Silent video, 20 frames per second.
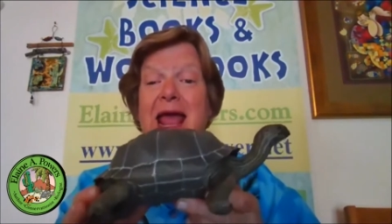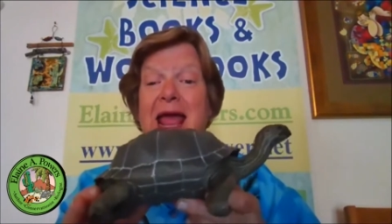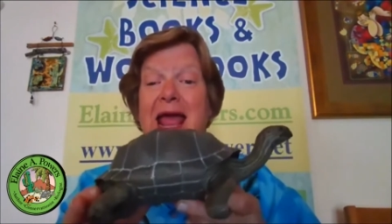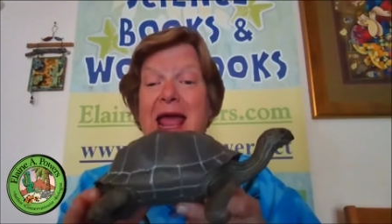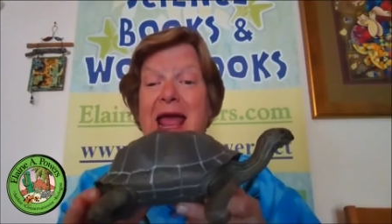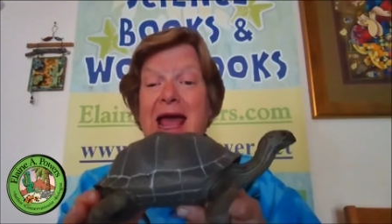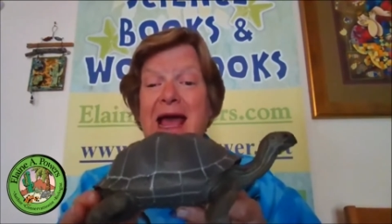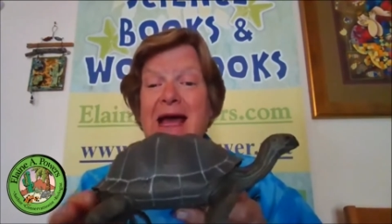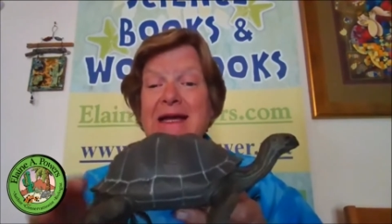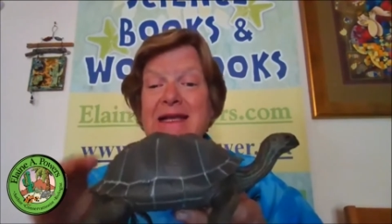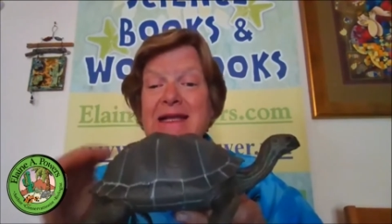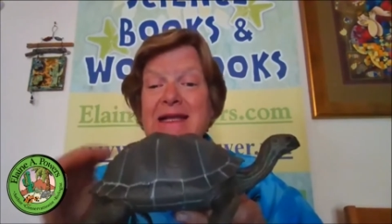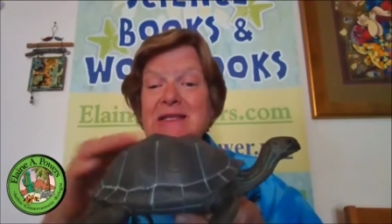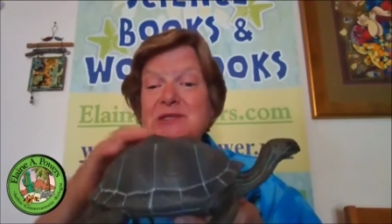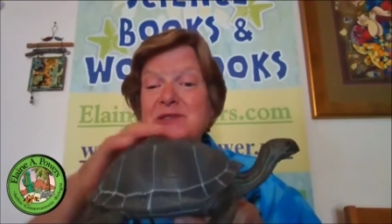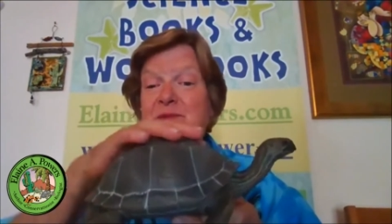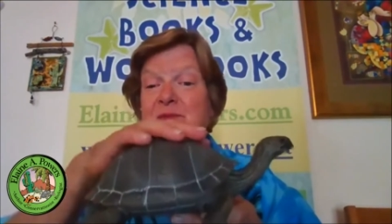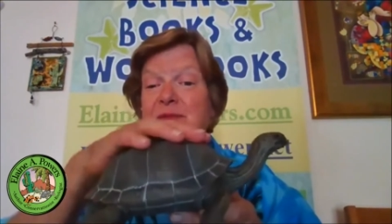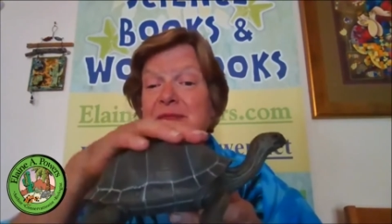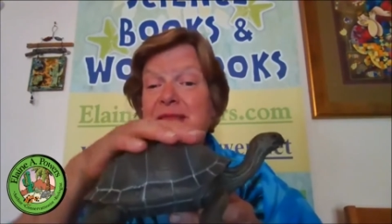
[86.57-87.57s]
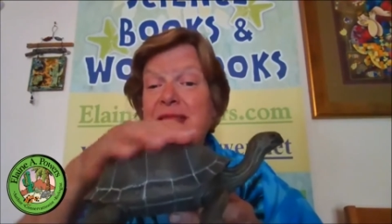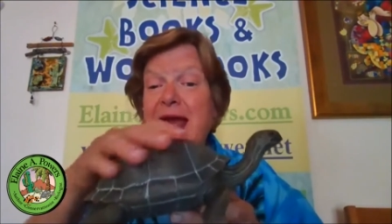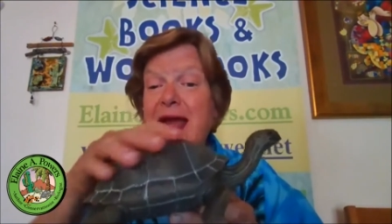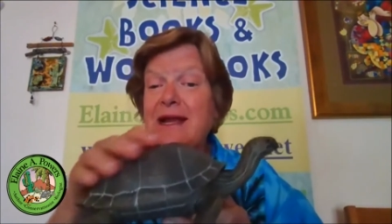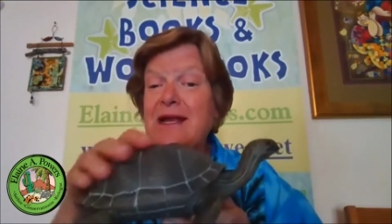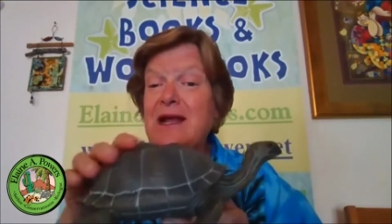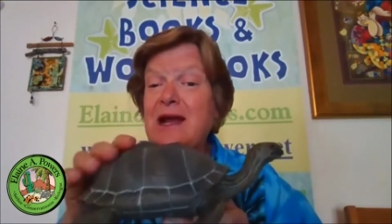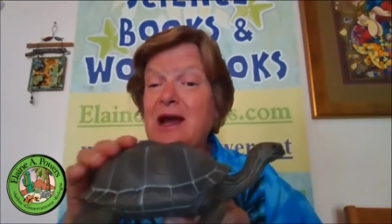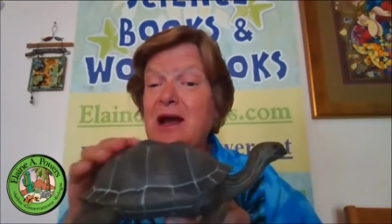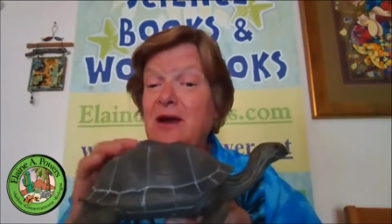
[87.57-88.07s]
And it's
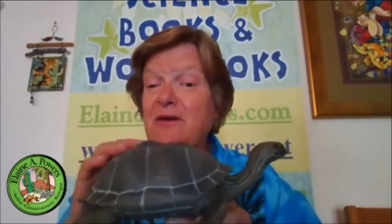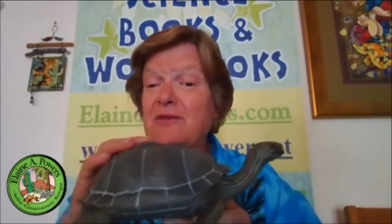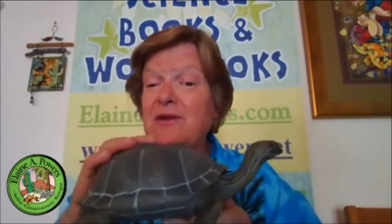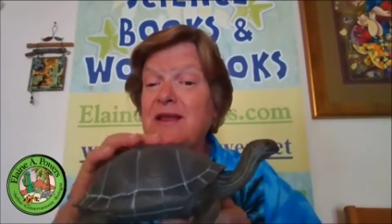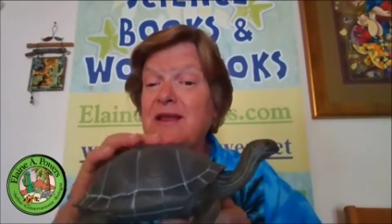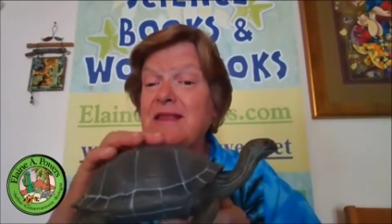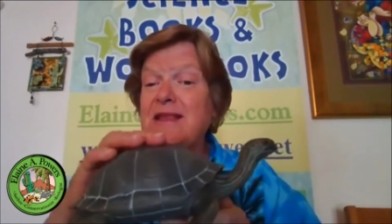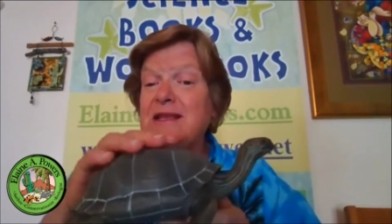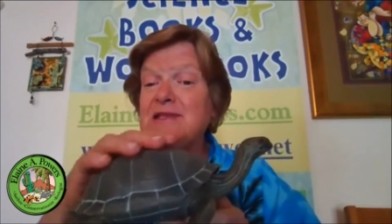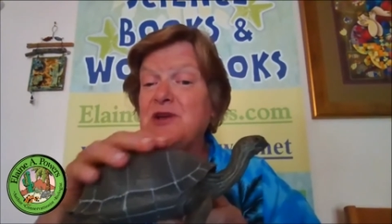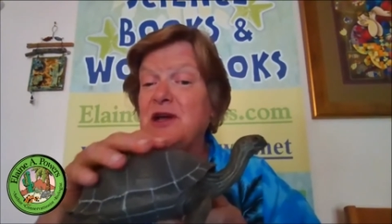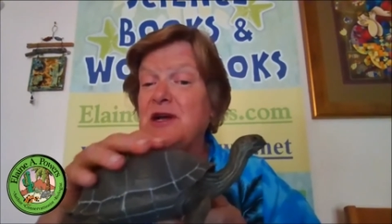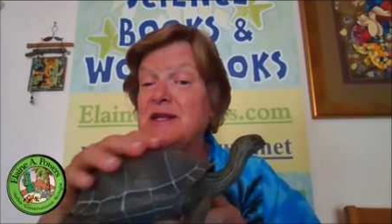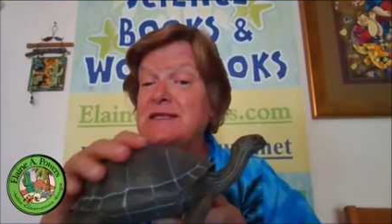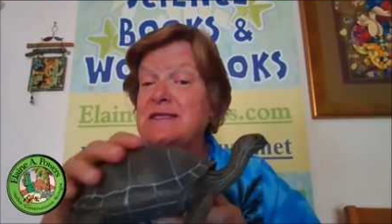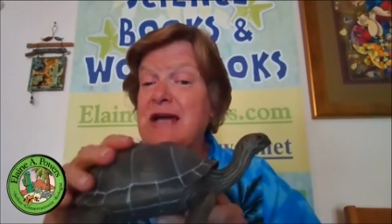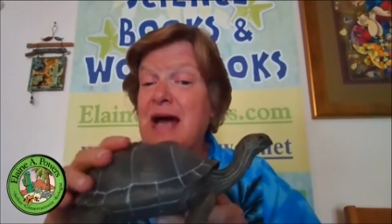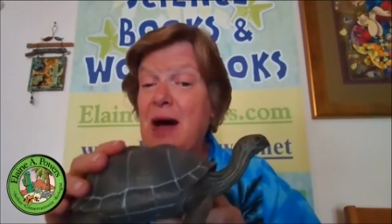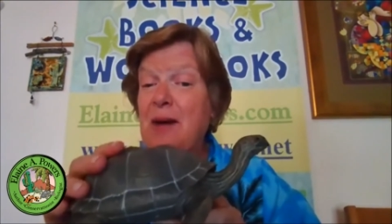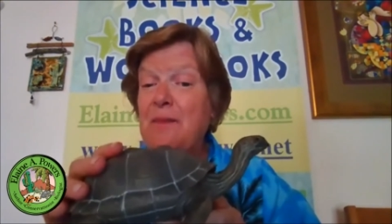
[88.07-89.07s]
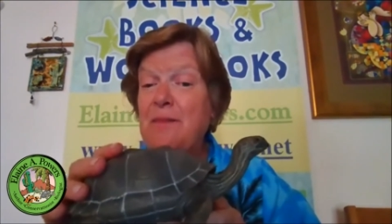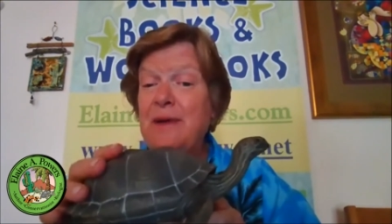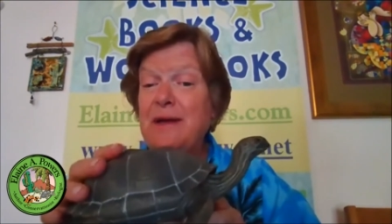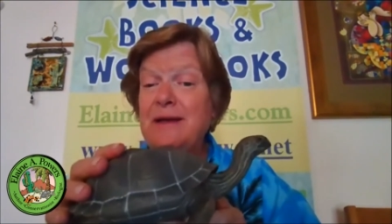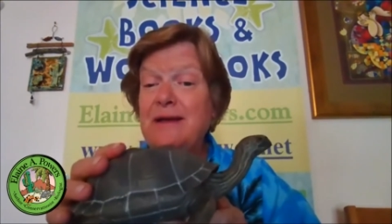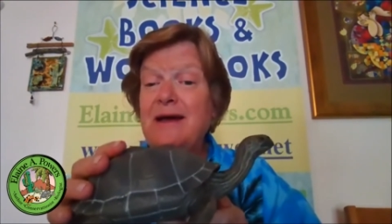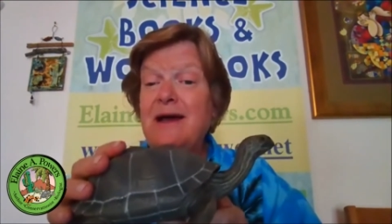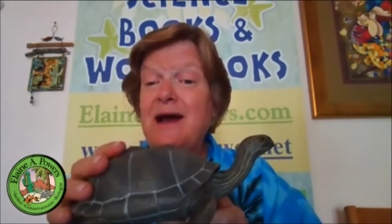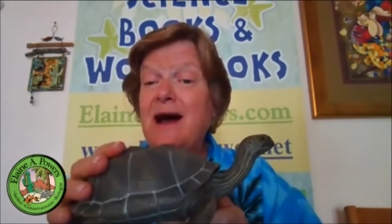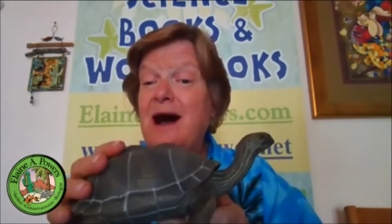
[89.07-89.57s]
that covering that's on top
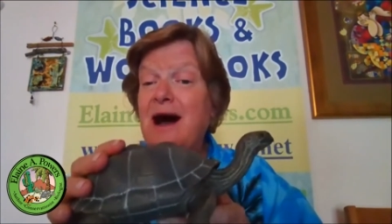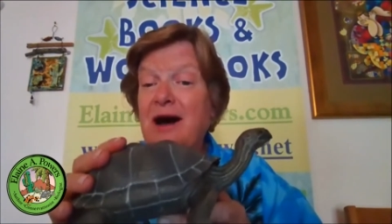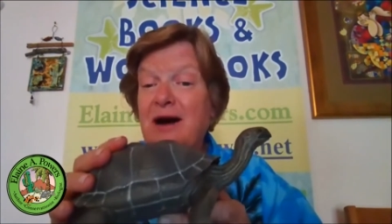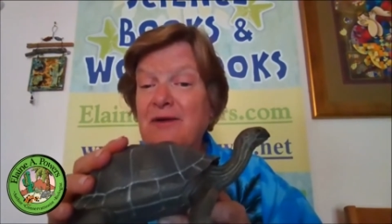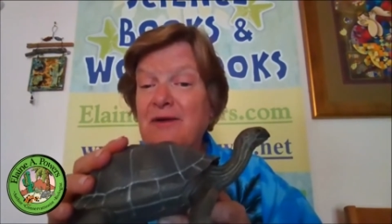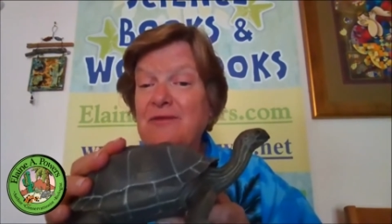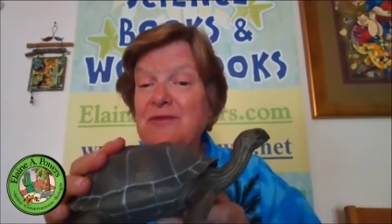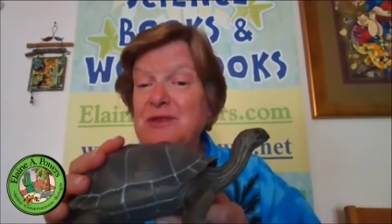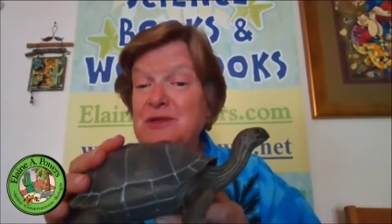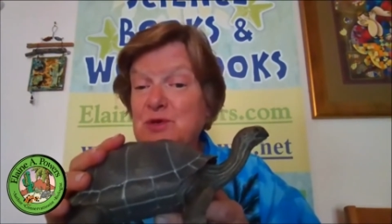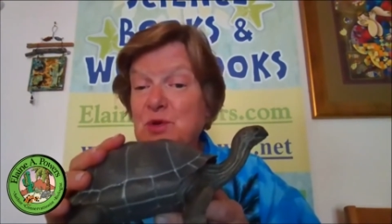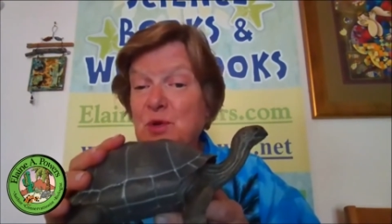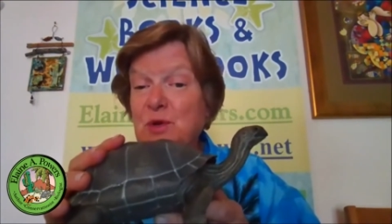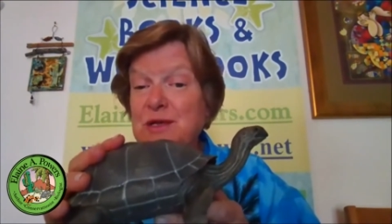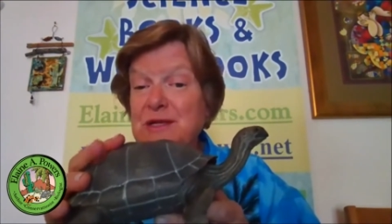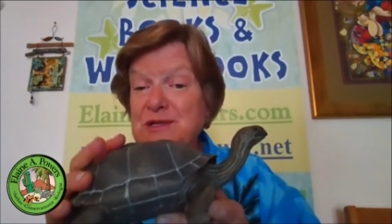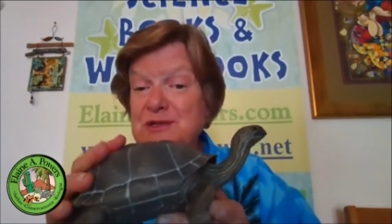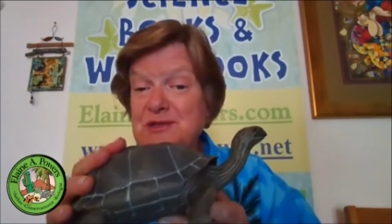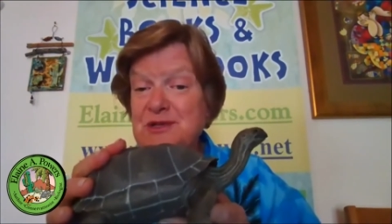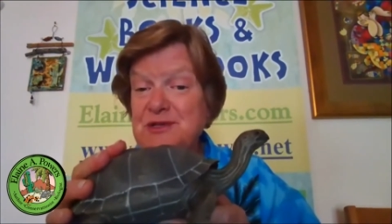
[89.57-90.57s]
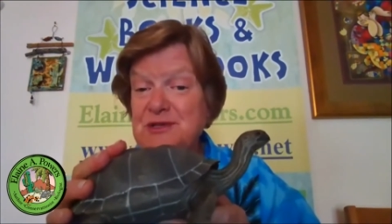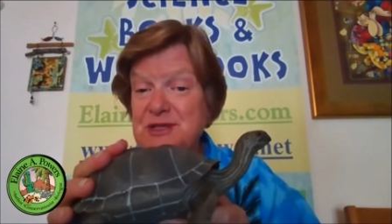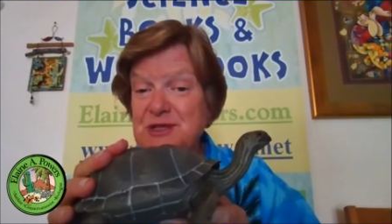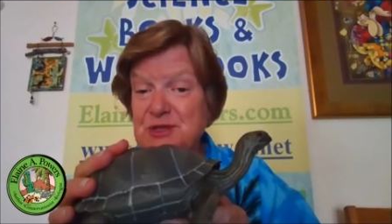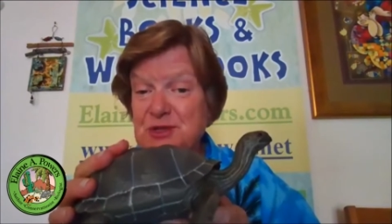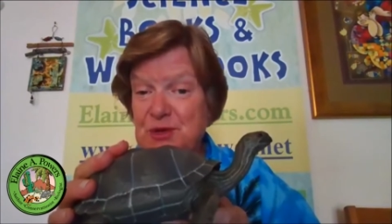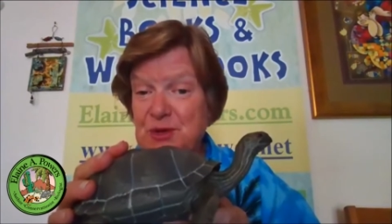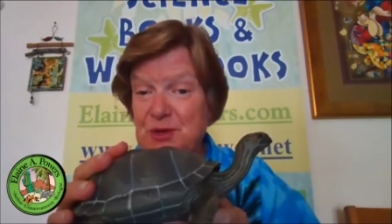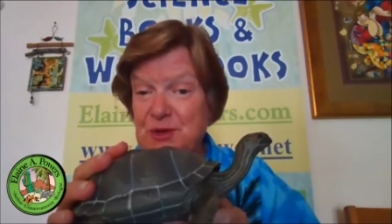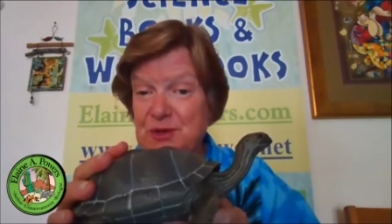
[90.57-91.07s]
of the tortoises and
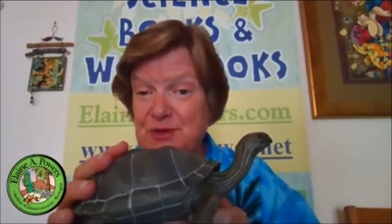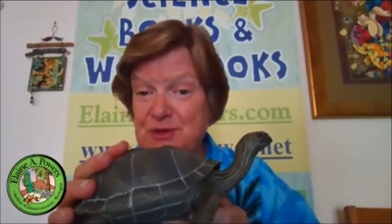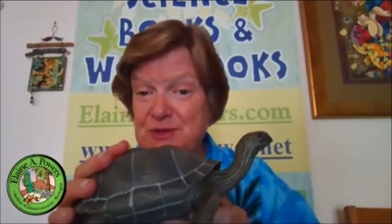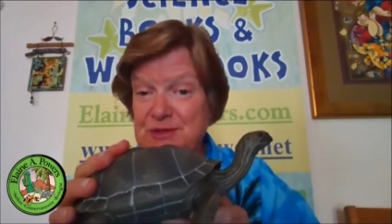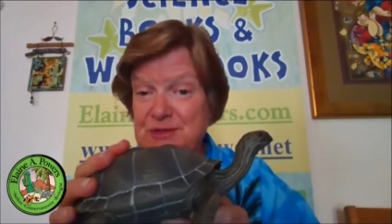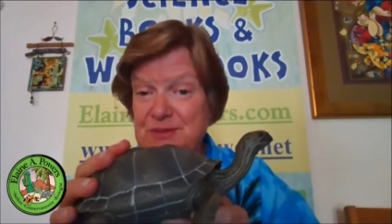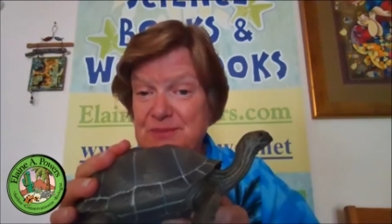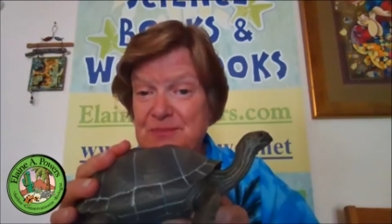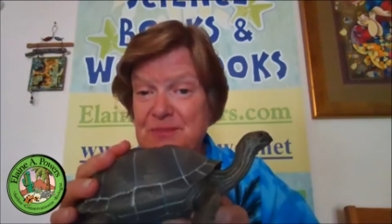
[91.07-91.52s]
turtles.